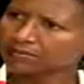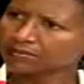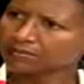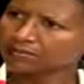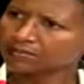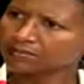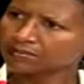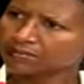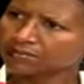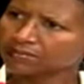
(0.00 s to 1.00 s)

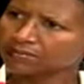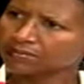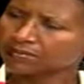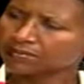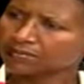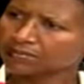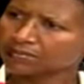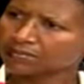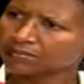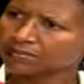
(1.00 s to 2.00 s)

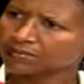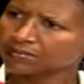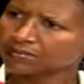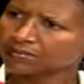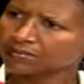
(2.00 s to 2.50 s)
(not speaking)